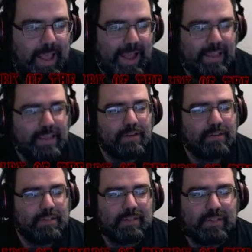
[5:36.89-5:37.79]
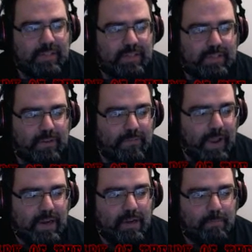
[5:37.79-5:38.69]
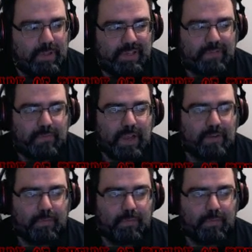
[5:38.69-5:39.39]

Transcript: I can just as easily find a plus 5